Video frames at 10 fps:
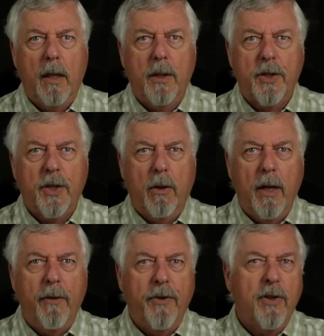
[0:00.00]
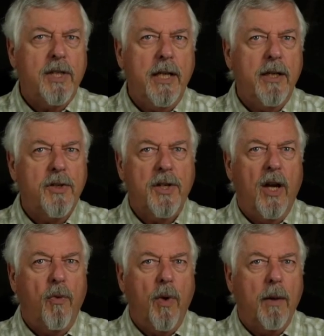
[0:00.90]
So if you say to
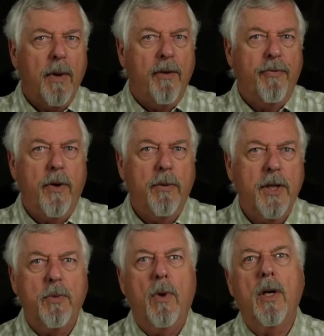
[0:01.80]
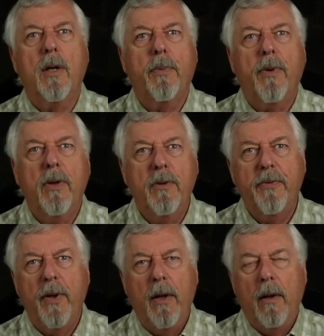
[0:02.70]
yourself, well, my phone is
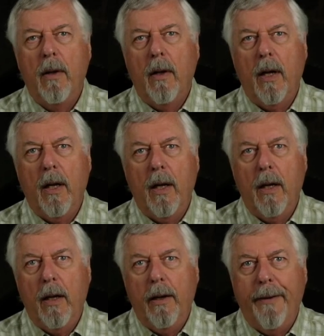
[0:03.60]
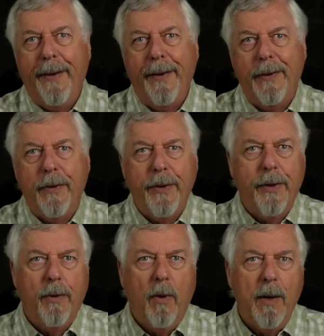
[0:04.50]
waterproof, and, you
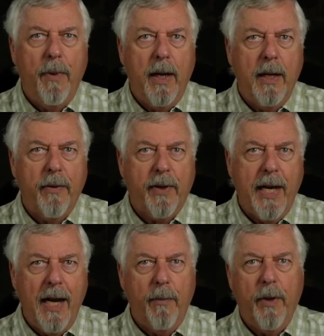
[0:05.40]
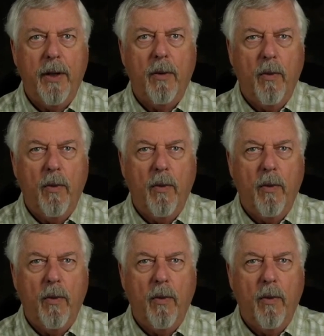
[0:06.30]
know, why buy another camera?